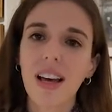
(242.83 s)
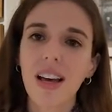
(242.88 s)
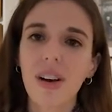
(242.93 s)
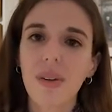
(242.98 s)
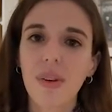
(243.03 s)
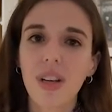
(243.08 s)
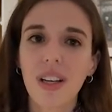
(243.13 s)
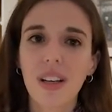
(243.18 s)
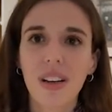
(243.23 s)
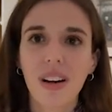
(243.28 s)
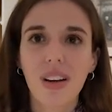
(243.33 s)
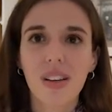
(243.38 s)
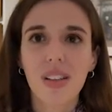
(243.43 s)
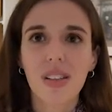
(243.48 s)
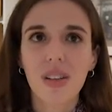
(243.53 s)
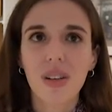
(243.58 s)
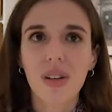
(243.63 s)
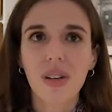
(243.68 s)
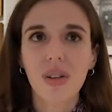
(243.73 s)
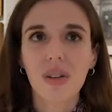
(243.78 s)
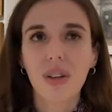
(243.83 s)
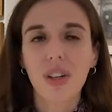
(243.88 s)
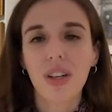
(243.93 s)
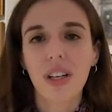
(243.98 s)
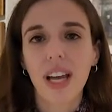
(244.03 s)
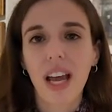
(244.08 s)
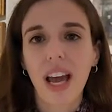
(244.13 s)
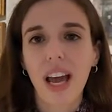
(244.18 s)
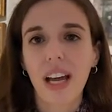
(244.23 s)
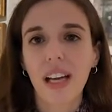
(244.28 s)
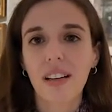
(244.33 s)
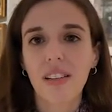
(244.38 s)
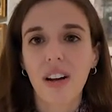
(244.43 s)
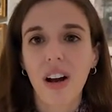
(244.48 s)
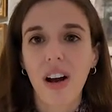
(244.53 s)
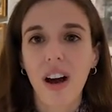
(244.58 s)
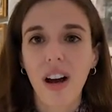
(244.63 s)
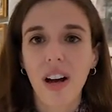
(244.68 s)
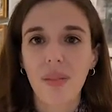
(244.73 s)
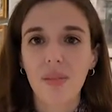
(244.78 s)
We can also look at
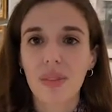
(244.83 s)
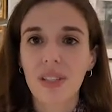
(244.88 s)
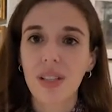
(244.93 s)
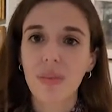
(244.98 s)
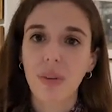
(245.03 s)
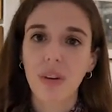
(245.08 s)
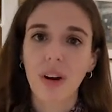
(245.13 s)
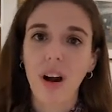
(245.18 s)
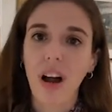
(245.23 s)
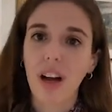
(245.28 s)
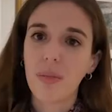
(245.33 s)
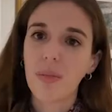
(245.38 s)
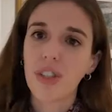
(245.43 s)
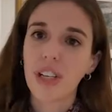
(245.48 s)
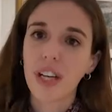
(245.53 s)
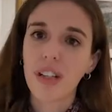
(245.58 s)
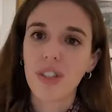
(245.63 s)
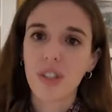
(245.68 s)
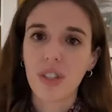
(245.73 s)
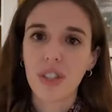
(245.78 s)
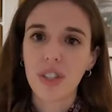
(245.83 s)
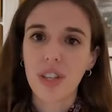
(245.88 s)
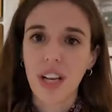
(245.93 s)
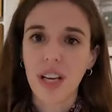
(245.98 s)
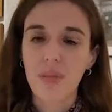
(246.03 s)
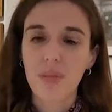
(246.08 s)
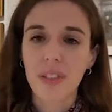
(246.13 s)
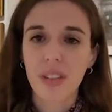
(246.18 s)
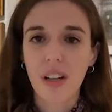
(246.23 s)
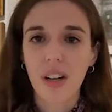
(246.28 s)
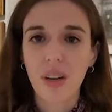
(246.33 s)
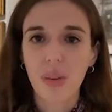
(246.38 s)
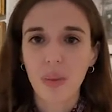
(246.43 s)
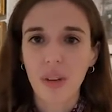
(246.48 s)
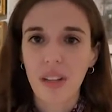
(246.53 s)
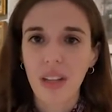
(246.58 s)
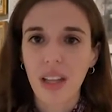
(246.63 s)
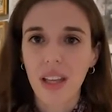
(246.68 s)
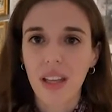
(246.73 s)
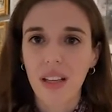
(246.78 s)
similar objects or shapes that are
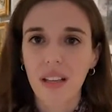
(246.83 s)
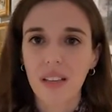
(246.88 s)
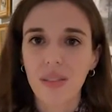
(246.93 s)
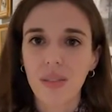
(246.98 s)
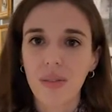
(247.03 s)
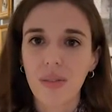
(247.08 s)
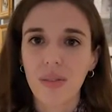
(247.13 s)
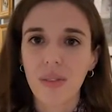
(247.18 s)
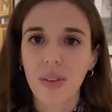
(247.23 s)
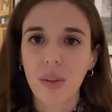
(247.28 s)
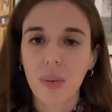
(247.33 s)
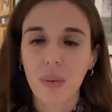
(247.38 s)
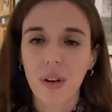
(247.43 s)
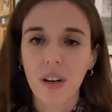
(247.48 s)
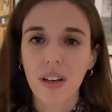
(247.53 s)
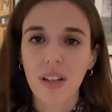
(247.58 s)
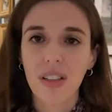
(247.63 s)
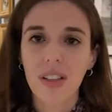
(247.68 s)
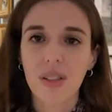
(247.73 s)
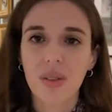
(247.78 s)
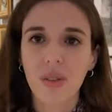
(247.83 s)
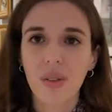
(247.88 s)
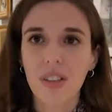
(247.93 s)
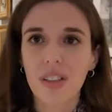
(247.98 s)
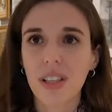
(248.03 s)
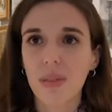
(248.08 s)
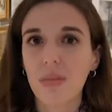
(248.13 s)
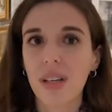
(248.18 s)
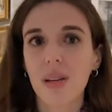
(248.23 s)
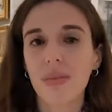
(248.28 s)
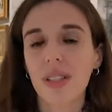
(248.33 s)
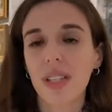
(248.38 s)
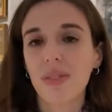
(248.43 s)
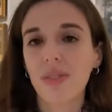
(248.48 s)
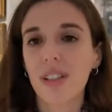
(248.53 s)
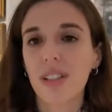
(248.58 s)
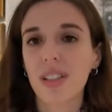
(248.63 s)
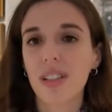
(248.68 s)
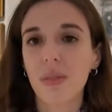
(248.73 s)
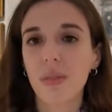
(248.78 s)
within the works, or sometimes
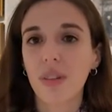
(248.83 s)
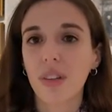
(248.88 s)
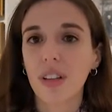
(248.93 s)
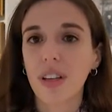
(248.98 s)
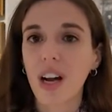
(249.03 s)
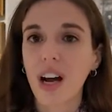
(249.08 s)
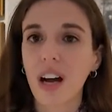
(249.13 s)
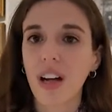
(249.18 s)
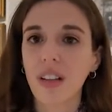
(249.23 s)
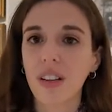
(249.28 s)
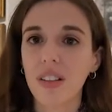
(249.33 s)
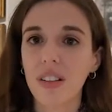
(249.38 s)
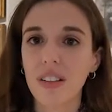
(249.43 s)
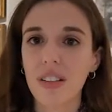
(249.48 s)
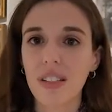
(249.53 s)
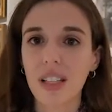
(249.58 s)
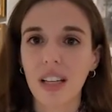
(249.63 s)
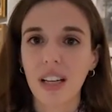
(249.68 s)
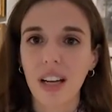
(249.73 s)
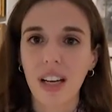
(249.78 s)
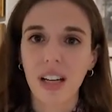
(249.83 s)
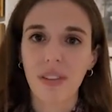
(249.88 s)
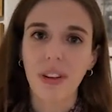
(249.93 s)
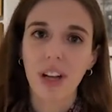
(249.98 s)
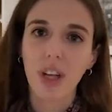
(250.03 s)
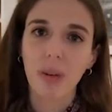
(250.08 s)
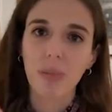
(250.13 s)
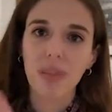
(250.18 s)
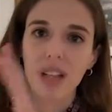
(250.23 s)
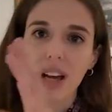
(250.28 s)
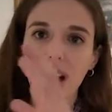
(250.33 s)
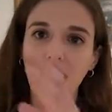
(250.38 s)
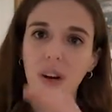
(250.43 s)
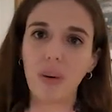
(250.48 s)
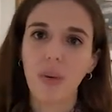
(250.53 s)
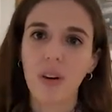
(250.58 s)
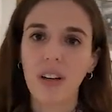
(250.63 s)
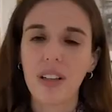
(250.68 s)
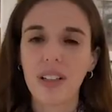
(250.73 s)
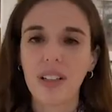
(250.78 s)
even similar colors that kind of help tie
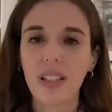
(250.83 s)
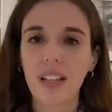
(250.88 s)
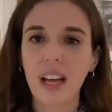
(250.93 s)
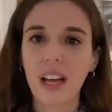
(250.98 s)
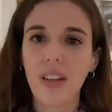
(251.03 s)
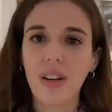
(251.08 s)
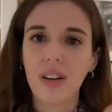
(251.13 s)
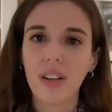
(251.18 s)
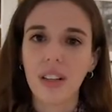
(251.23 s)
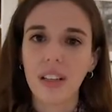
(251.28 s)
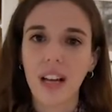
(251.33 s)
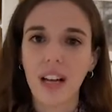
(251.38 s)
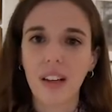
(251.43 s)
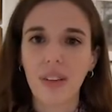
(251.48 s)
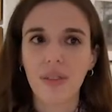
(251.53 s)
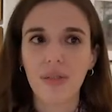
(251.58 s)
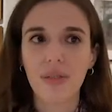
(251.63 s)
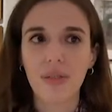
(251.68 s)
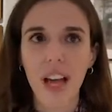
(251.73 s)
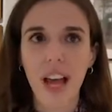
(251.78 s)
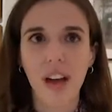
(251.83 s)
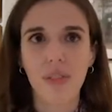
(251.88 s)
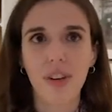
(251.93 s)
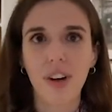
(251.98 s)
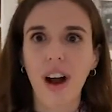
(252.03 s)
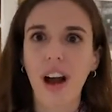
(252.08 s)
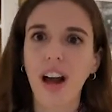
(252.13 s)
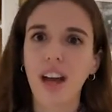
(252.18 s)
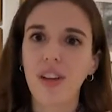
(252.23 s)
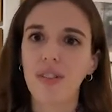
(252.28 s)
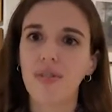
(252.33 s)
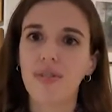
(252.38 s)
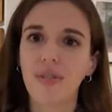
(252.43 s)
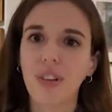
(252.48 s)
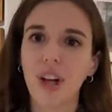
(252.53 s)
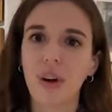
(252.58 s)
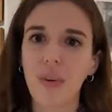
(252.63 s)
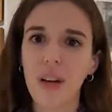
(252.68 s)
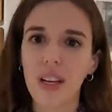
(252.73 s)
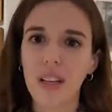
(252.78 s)
works together and kind of have your eye
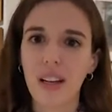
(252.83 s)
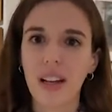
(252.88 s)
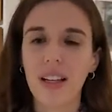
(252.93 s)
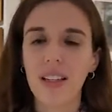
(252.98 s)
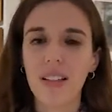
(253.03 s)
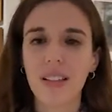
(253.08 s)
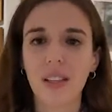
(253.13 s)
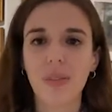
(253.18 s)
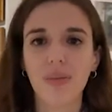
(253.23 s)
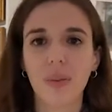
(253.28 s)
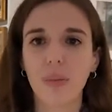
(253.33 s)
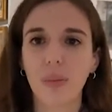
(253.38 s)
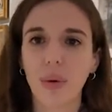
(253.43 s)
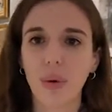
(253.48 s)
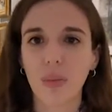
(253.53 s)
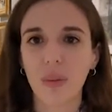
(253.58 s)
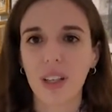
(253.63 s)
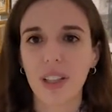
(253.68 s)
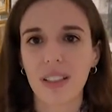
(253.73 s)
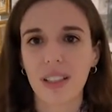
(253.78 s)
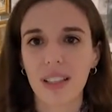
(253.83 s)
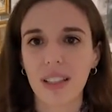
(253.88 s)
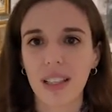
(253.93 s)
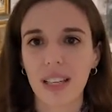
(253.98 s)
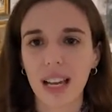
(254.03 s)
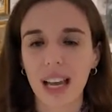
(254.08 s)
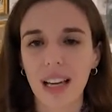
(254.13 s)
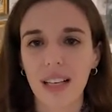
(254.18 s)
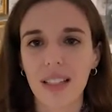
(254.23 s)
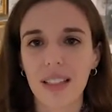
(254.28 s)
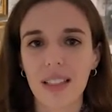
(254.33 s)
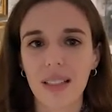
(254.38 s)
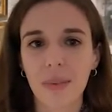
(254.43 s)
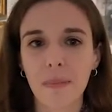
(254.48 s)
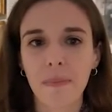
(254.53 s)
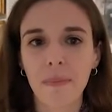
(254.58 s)
flowing nicely from one work to the next.